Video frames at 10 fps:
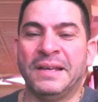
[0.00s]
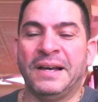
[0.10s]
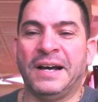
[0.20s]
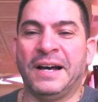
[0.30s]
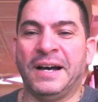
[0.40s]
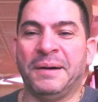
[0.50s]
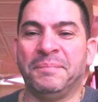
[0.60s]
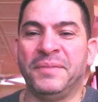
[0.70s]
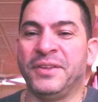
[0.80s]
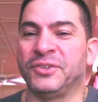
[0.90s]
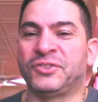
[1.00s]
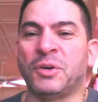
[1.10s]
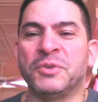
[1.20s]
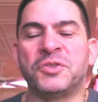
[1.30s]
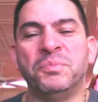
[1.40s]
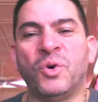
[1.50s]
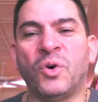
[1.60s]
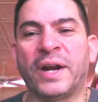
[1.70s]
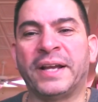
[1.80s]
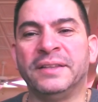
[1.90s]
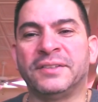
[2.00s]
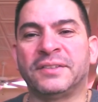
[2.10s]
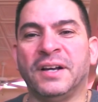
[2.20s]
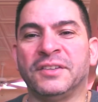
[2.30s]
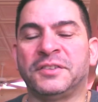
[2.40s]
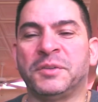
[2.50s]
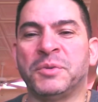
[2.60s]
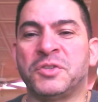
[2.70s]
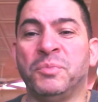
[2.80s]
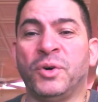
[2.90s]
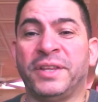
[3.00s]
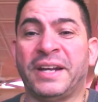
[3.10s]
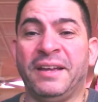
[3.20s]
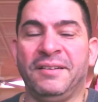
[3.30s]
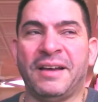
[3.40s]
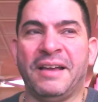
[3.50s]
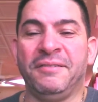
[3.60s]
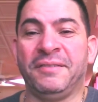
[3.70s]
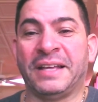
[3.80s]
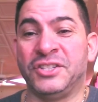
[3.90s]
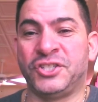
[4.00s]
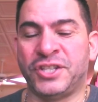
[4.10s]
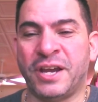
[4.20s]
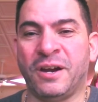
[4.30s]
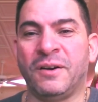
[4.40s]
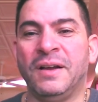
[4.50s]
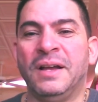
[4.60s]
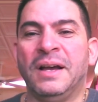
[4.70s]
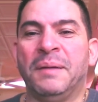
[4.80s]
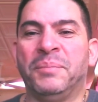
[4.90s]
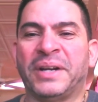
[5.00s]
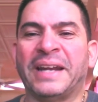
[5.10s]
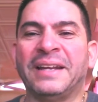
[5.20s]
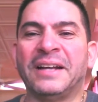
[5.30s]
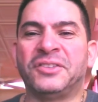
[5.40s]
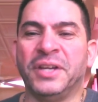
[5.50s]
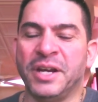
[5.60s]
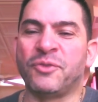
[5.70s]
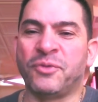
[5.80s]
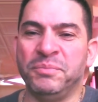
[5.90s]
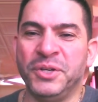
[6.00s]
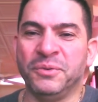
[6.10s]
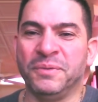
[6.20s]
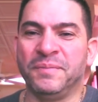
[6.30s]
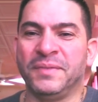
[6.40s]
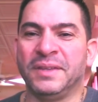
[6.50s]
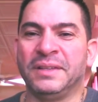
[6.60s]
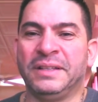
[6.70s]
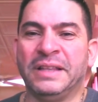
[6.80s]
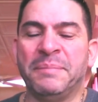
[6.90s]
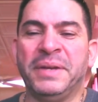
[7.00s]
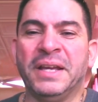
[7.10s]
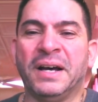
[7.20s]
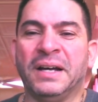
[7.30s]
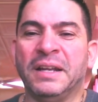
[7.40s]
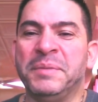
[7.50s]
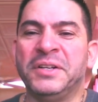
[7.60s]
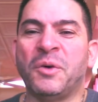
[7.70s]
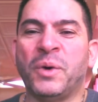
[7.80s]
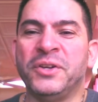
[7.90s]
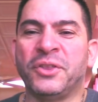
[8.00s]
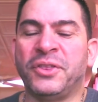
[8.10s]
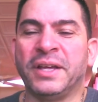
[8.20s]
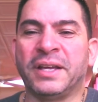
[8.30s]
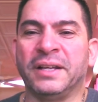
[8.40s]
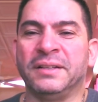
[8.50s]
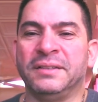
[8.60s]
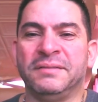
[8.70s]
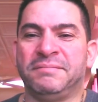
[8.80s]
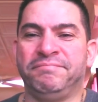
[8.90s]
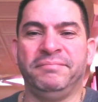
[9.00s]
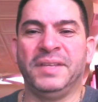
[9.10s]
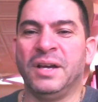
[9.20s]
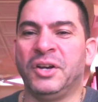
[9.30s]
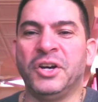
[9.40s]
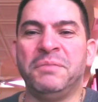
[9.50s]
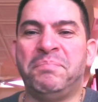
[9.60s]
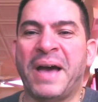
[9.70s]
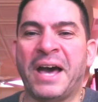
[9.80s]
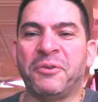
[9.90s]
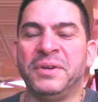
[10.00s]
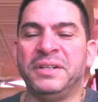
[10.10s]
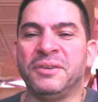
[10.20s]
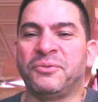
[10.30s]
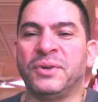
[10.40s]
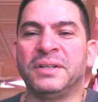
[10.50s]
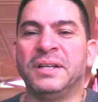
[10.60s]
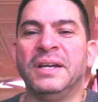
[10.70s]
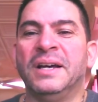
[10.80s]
There's so much more I can discuss, so much more that I can share, but I'd like to hear from you. Let me know what you're thinking. Good, bad, or indifferent.